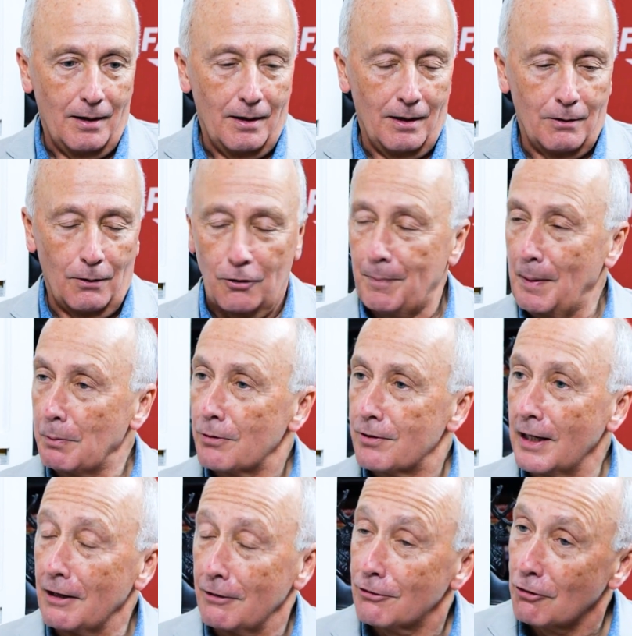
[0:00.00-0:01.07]
A lot of people
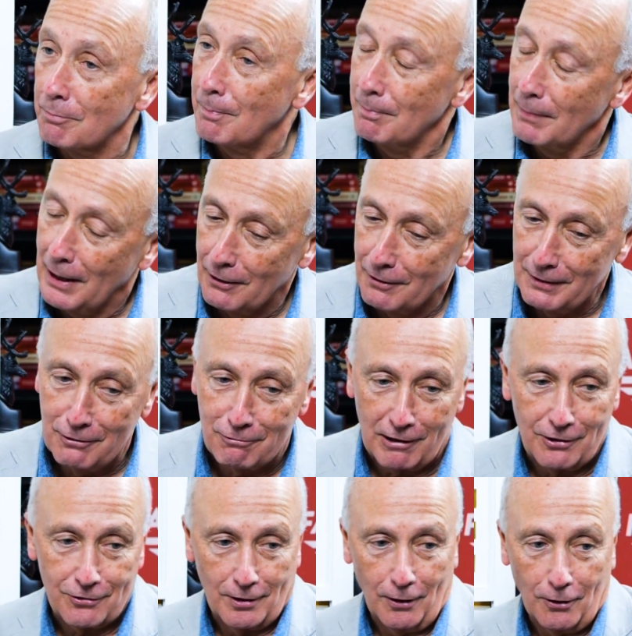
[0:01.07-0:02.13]
think, just out of
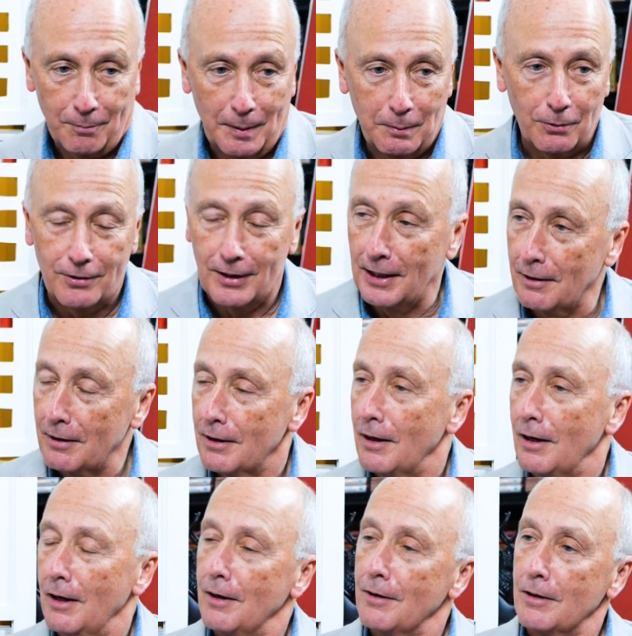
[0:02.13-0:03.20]
interest,
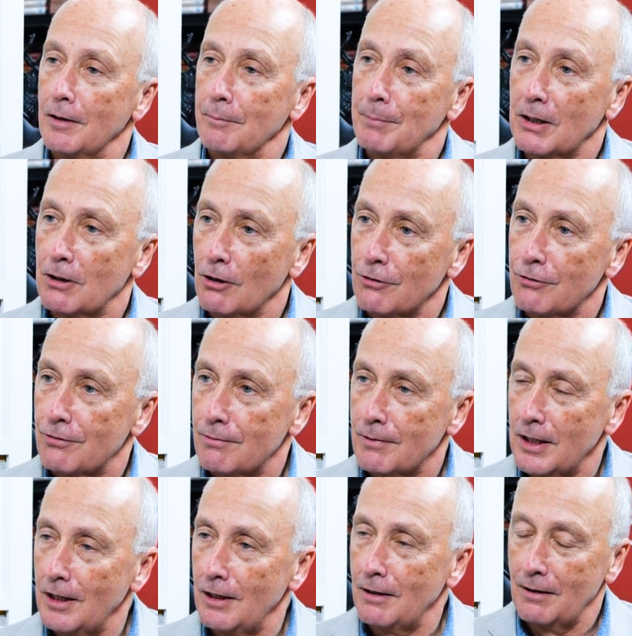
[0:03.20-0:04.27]
that because
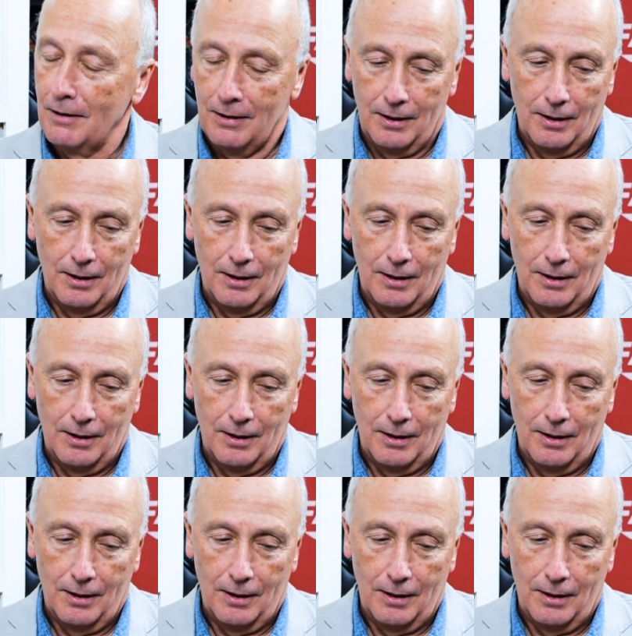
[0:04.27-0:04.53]
the